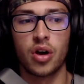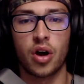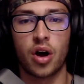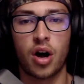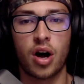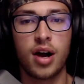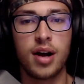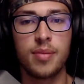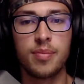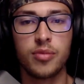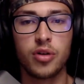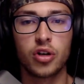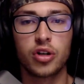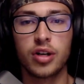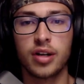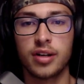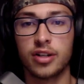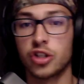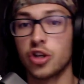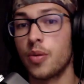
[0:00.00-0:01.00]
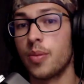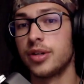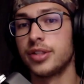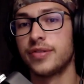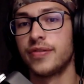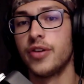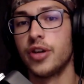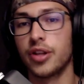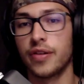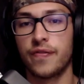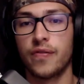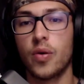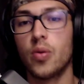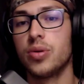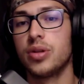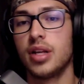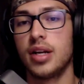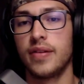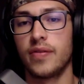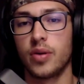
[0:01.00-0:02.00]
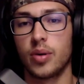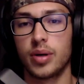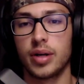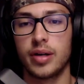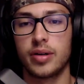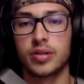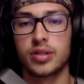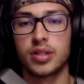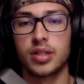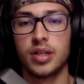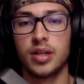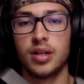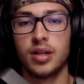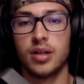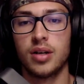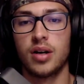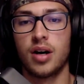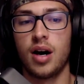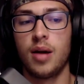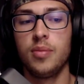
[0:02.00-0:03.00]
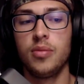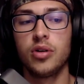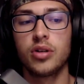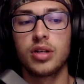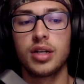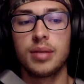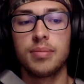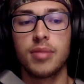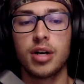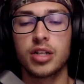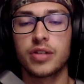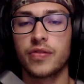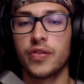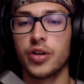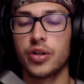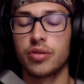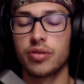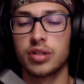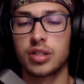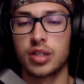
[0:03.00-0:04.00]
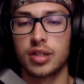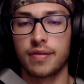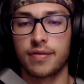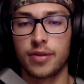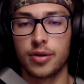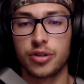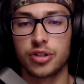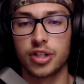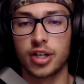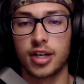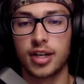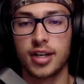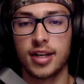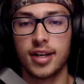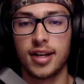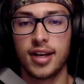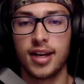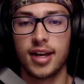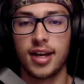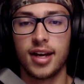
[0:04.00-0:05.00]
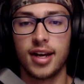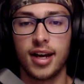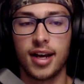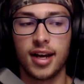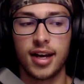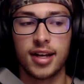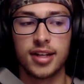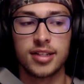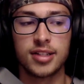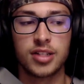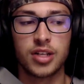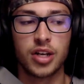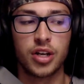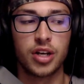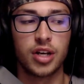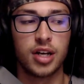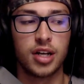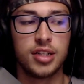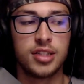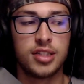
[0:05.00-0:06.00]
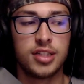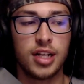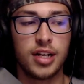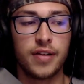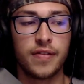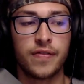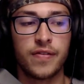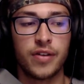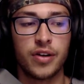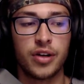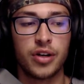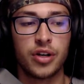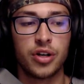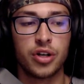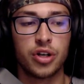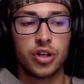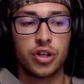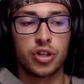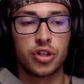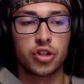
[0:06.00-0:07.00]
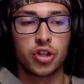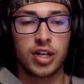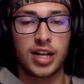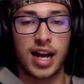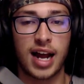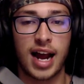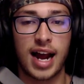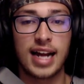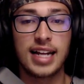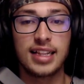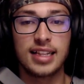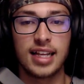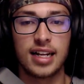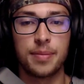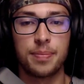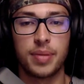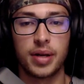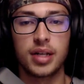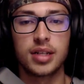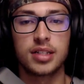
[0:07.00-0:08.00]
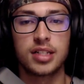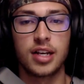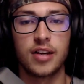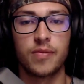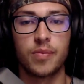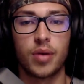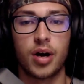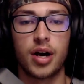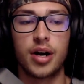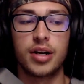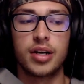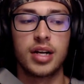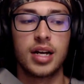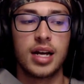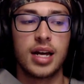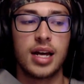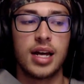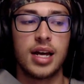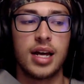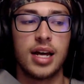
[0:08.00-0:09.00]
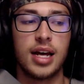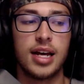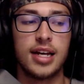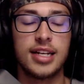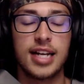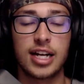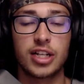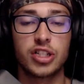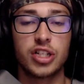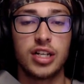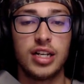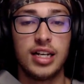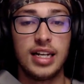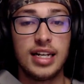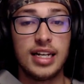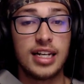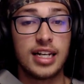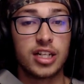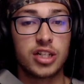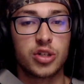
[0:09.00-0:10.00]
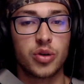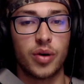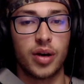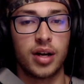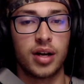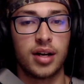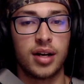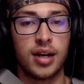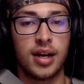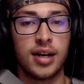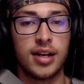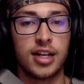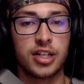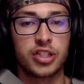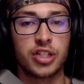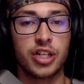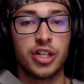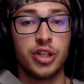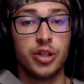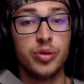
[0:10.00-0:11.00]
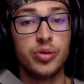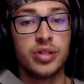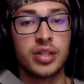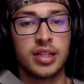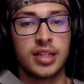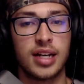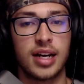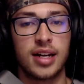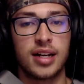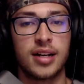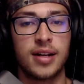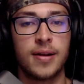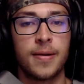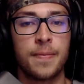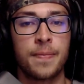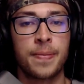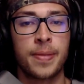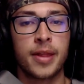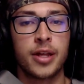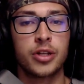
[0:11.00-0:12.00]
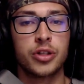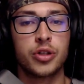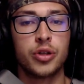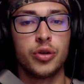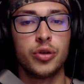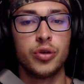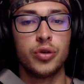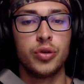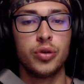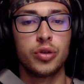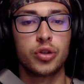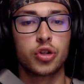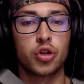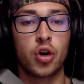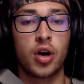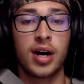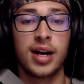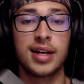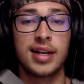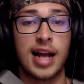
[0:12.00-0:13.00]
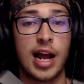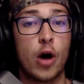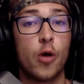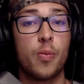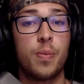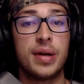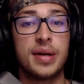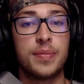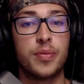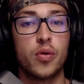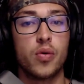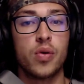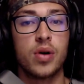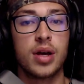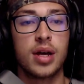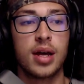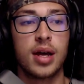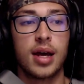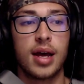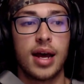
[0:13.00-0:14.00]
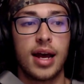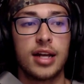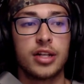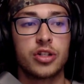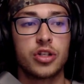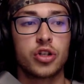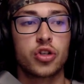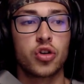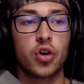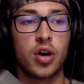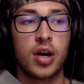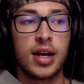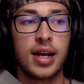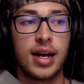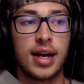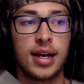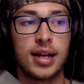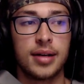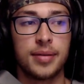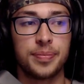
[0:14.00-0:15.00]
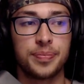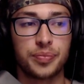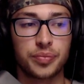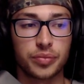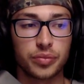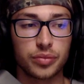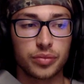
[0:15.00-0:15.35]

I'm looking so much further forward than everyone else. I'm looking much further into the future. And instead of trying to hate that ability of mine, it's actually leaning into it and actually using that to try and help people and to try and